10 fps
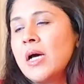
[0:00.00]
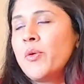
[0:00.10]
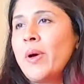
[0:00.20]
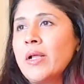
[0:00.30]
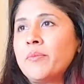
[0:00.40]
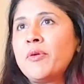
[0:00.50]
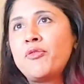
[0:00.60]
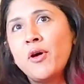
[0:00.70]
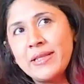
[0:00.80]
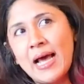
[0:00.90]
Well,
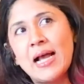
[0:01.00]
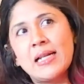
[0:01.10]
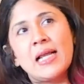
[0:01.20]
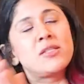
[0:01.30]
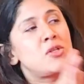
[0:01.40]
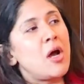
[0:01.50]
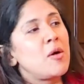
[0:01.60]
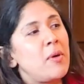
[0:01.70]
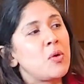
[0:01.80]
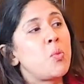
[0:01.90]
before that, let's talk
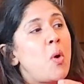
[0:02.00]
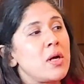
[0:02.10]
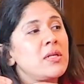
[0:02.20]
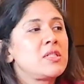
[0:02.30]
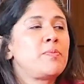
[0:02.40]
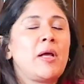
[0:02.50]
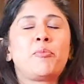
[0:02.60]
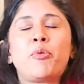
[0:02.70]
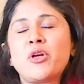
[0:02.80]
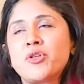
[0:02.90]
about what is blood
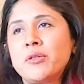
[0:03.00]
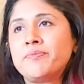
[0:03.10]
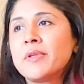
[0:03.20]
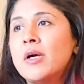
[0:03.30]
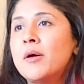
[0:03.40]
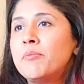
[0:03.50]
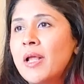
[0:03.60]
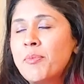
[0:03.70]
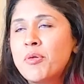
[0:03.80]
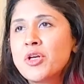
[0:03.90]
pressure.
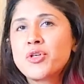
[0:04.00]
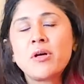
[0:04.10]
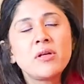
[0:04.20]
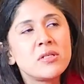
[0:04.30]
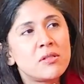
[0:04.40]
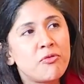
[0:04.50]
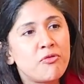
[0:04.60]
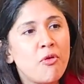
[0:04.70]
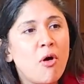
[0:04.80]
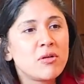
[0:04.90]
Blood pressure is the
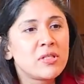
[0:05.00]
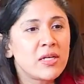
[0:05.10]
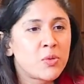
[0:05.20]
force at